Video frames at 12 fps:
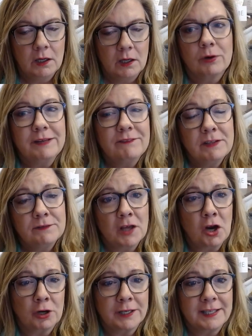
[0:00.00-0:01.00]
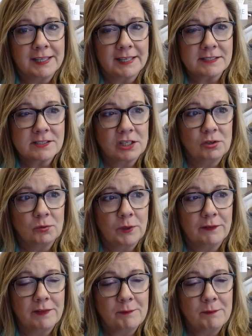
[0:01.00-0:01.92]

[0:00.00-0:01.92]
Or even if they are getting executed well,